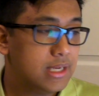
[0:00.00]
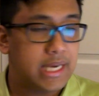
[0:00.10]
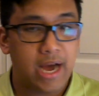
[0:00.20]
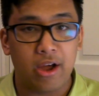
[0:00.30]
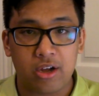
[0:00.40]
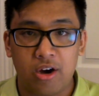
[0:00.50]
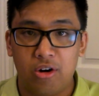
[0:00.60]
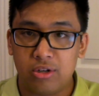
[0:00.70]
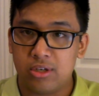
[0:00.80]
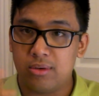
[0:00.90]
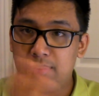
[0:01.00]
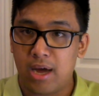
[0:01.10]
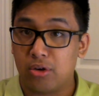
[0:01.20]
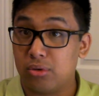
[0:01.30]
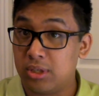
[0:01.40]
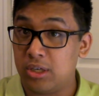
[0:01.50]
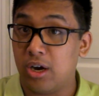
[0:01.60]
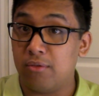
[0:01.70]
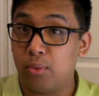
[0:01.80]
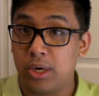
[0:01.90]
Now I called
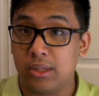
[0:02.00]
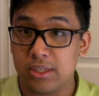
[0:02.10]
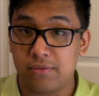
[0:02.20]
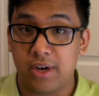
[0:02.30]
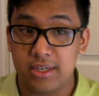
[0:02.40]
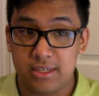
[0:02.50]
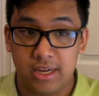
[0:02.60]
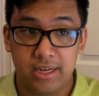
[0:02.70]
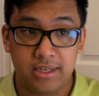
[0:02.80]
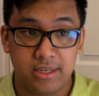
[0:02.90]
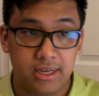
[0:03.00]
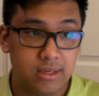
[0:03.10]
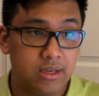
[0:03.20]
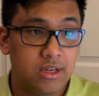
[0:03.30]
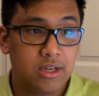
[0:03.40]
Bagautinov winning this fight, and he did.